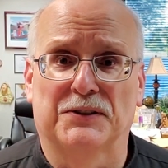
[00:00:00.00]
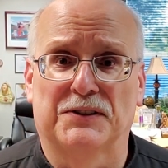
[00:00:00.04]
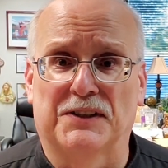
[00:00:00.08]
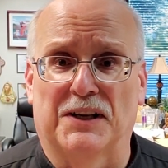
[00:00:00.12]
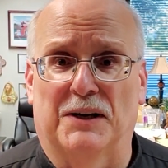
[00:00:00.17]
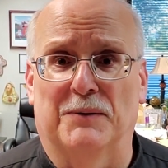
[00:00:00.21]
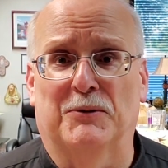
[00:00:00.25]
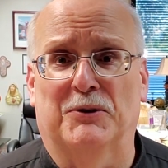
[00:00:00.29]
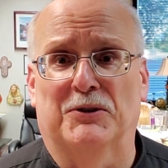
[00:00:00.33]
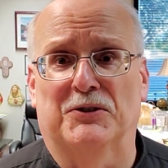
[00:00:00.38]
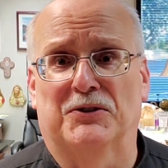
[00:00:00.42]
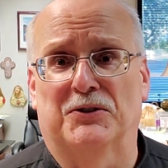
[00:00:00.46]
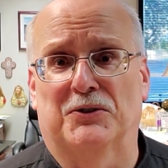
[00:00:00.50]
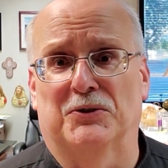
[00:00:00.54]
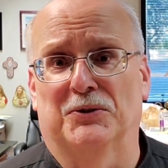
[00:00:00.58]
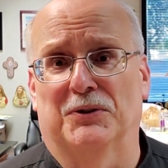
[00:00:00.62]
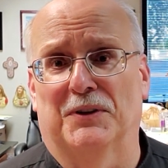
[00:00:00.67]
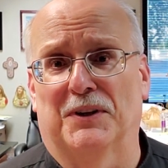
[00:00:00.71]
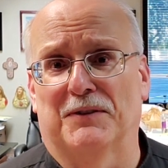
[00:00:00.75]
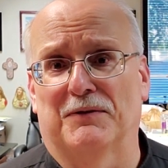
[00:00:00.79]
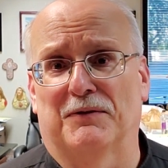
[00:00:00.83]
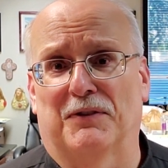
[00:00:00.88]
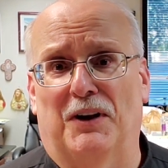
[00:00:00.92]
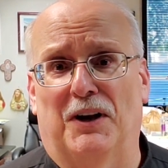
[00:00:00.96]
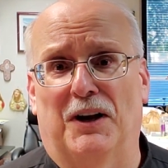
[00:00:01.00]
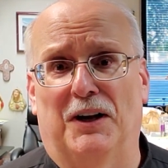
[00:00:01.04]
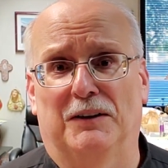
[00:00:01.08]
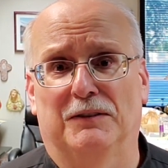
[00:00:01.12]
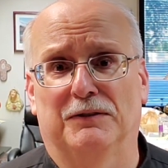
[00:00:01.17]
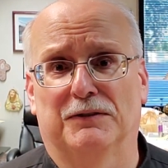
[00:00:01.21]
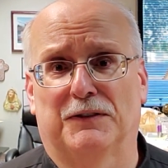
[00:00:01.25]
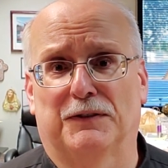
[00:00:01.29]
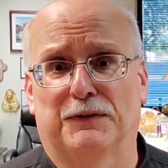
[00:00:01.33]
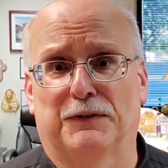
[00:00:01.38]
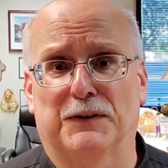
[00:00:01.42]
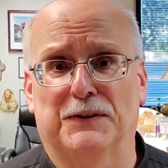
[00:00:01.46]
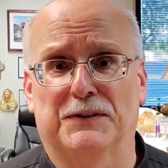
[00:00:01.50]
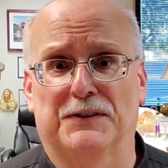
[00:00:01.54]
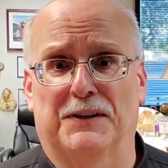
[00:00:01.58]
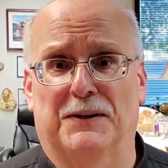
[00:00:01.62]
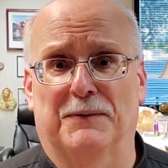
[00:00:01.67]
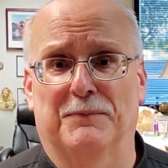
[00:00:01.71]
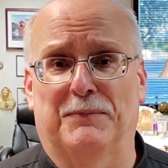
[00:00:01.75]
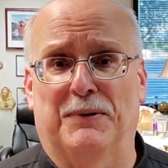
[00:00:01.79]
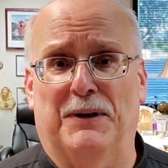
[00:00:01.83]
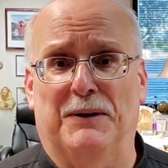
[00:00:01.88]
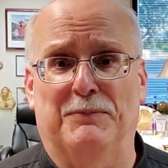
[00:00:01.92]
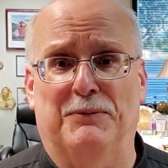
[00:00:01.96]
summer school involved for
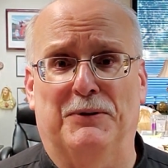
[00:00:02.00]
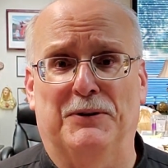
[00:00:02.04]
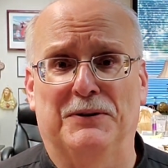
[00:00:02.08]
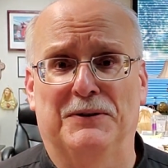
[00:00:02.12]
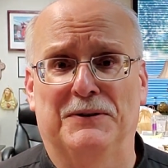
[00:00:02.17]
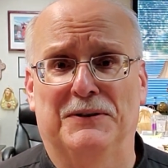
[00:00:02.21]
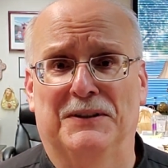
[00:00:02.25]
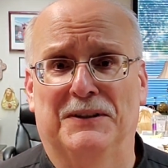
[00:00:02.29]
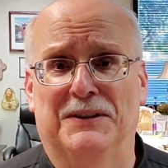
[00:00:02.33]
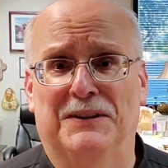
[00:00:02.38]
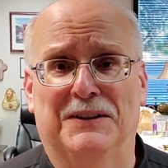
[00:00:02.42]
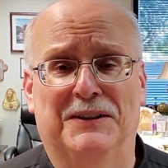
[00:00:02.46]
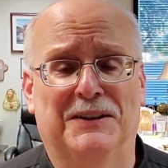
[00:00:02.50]
some people,